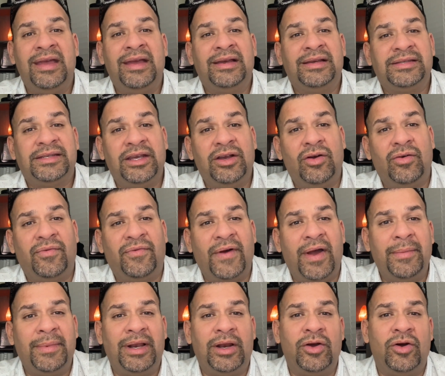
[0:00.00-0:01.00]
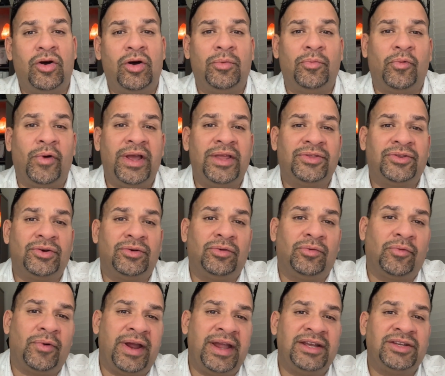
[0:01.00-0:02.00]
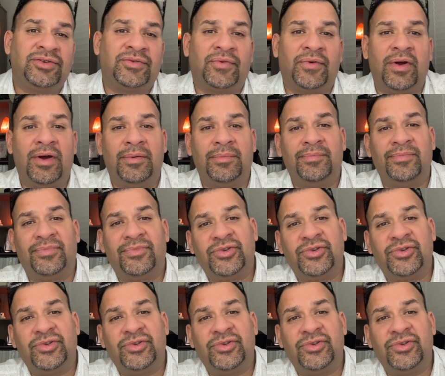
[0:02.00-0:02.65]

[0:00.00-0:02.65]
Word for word: single family home rental range from